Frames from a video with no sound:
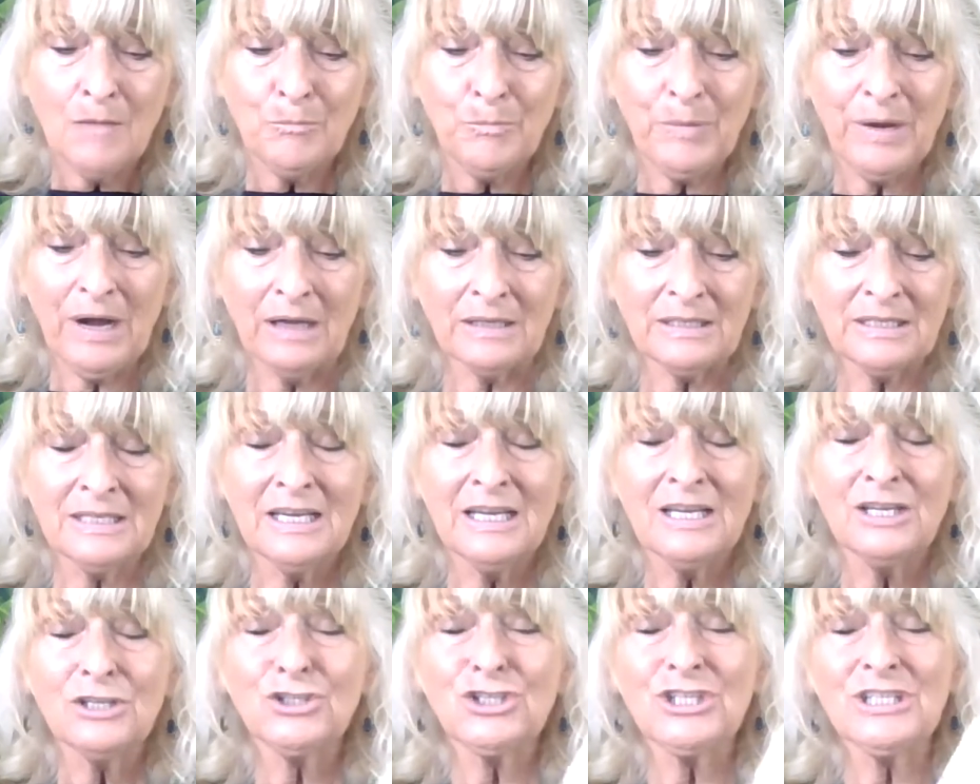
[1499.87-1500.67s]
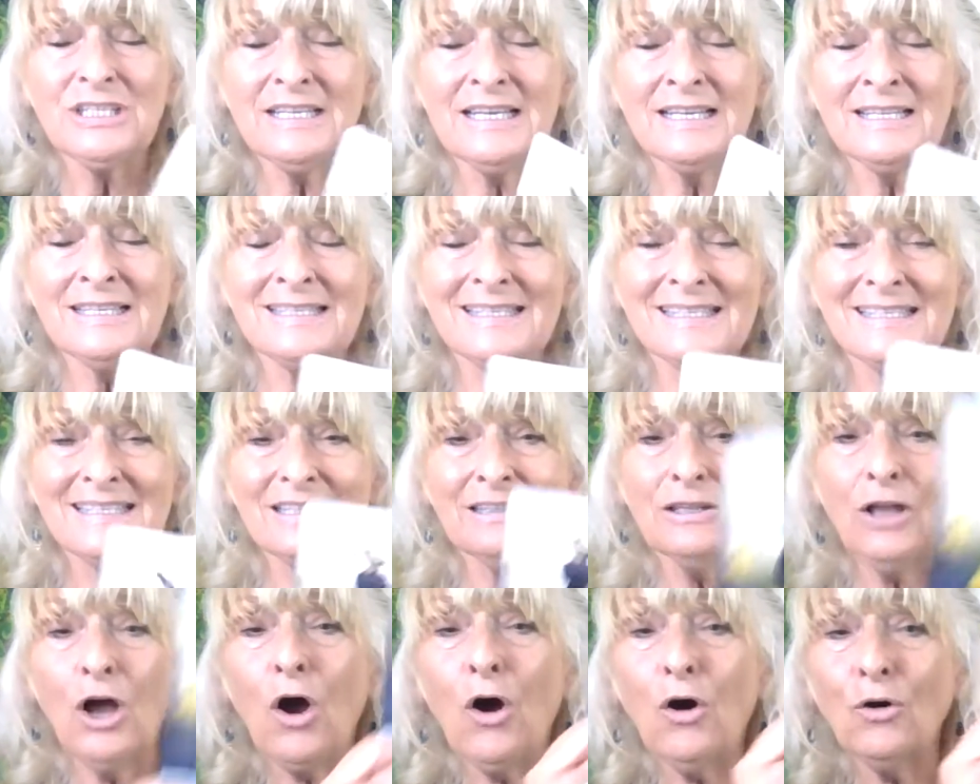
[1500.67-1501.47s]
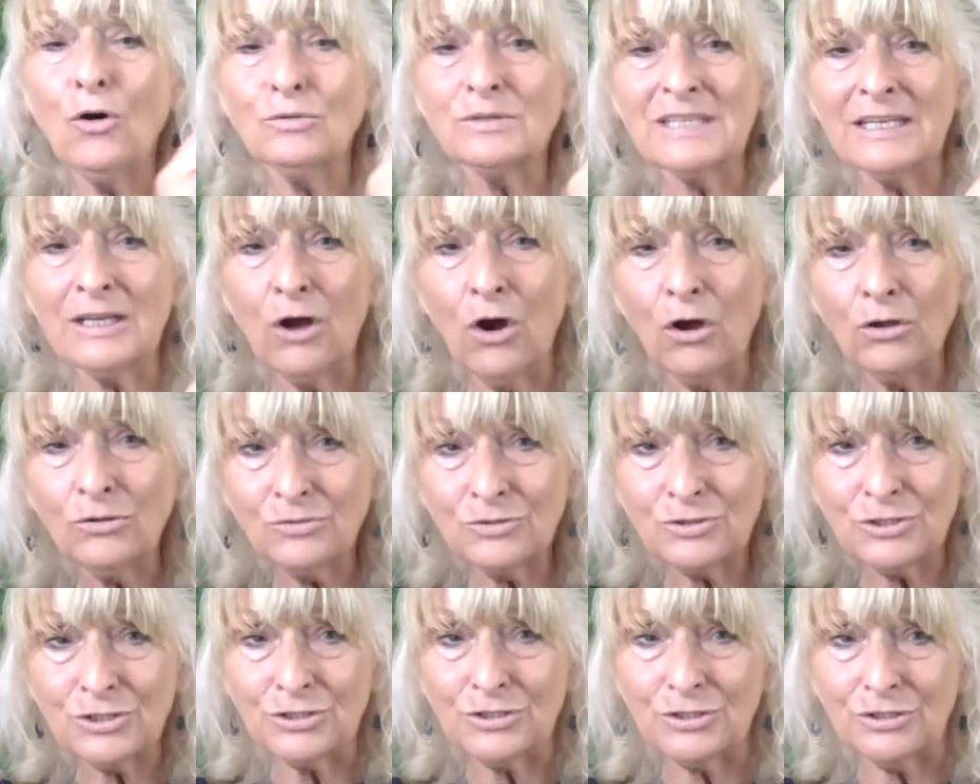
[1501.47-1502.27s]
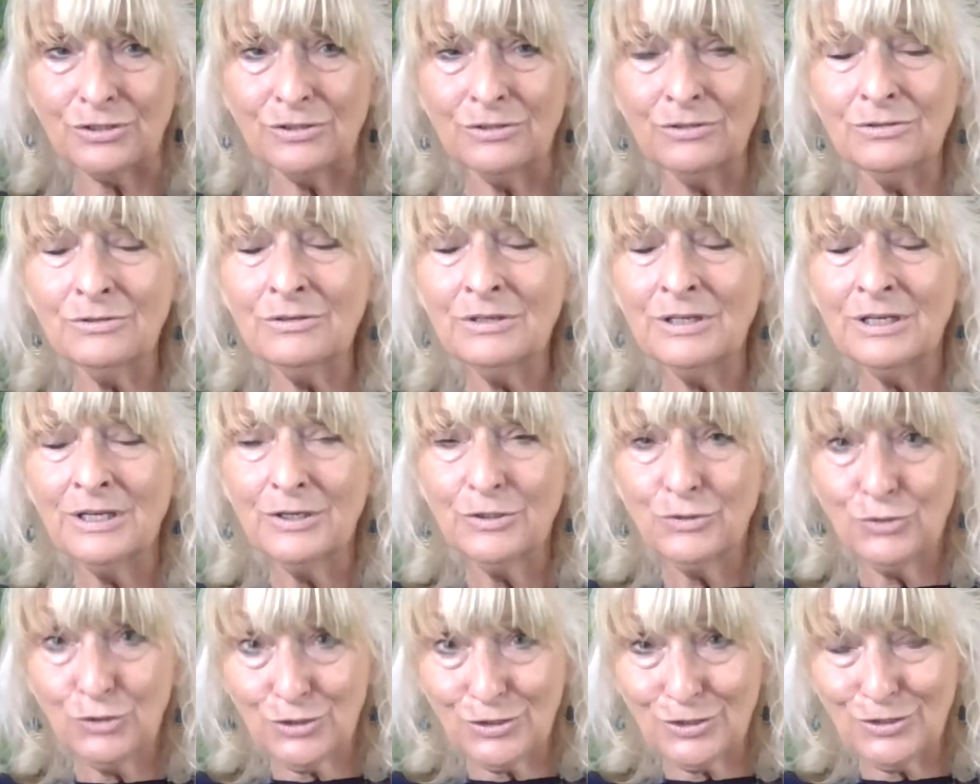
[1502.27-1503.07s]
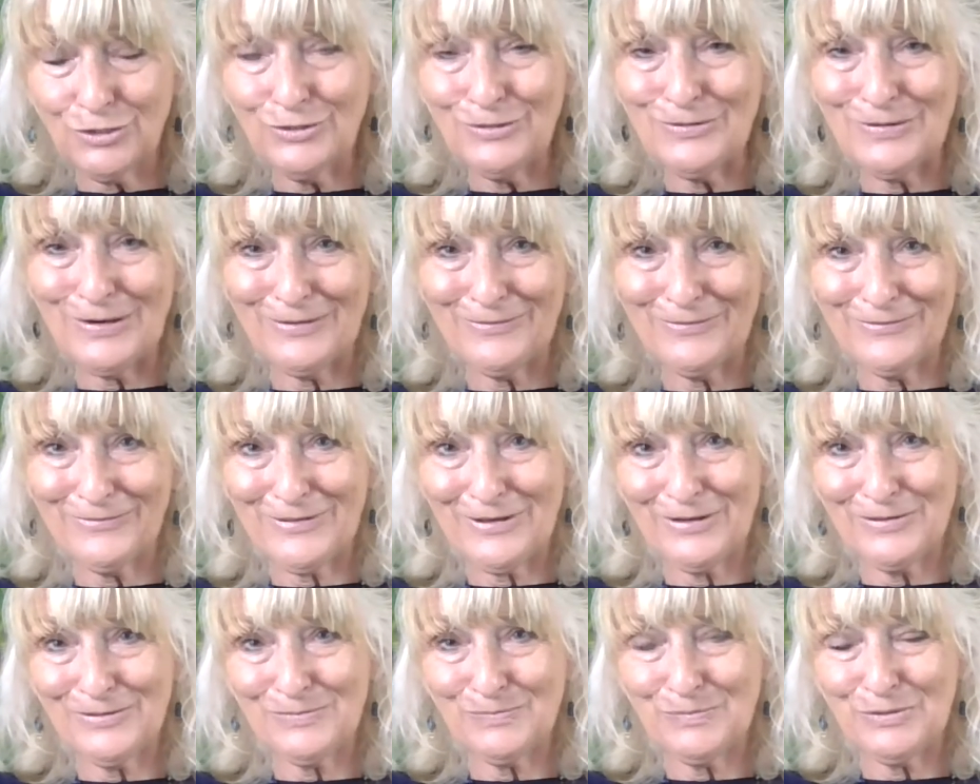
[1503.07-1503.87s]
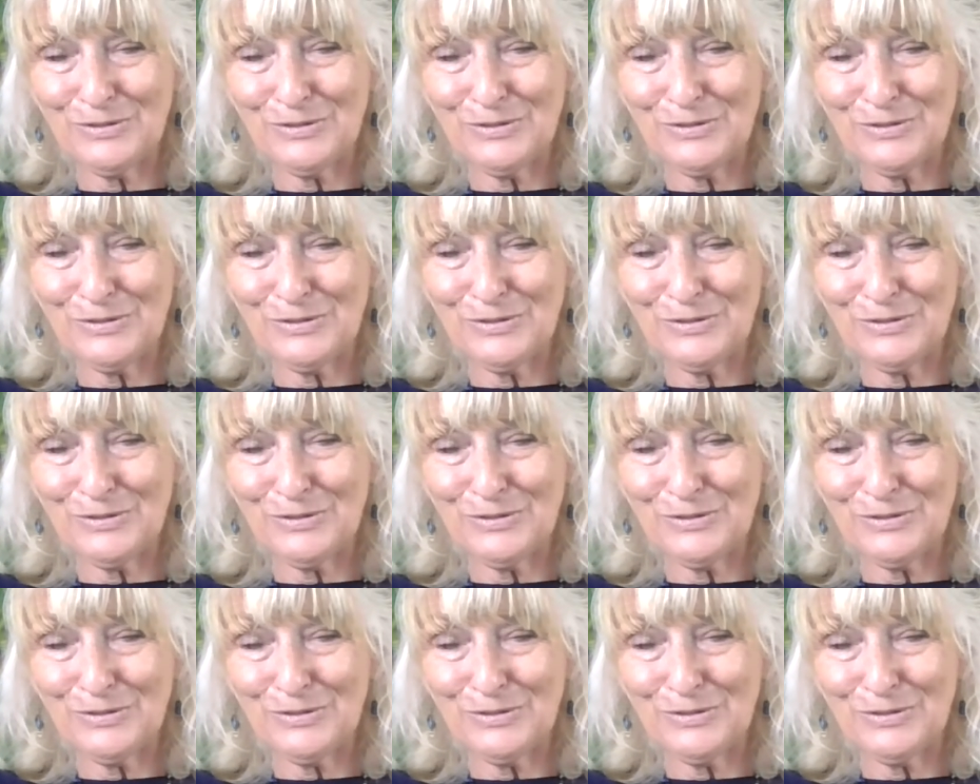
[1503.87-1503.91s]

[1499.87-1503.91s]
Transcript: But she is still holding on to two of those